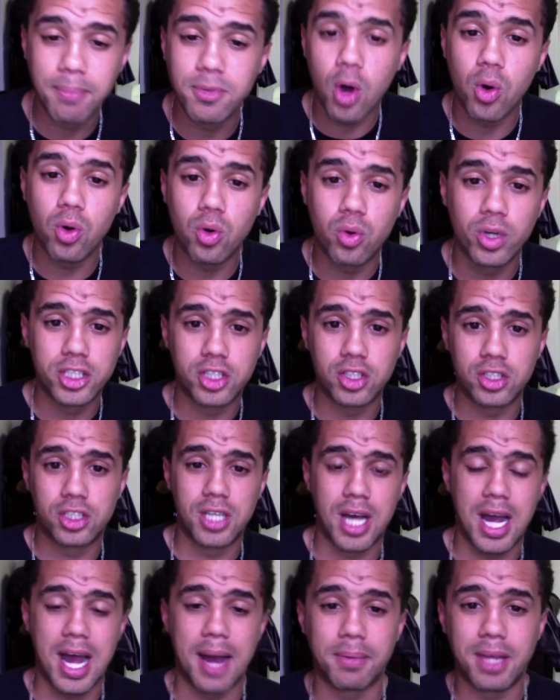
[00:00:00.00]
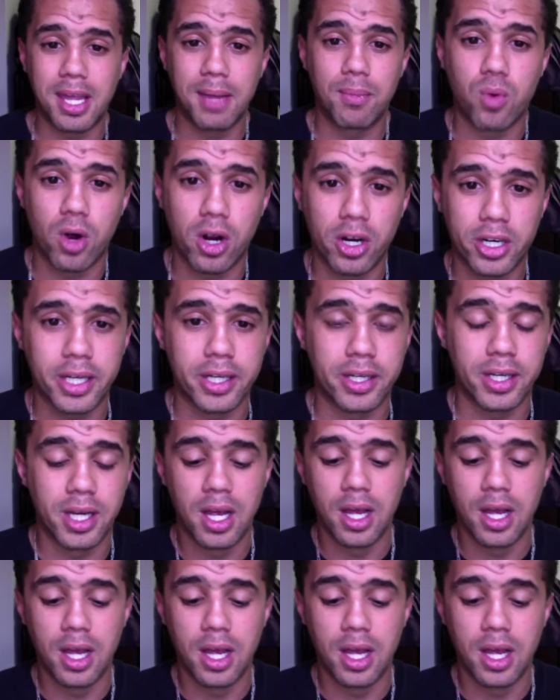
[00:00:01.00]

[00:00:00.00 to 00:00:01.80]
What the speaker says: Don't quit your job. Keep working.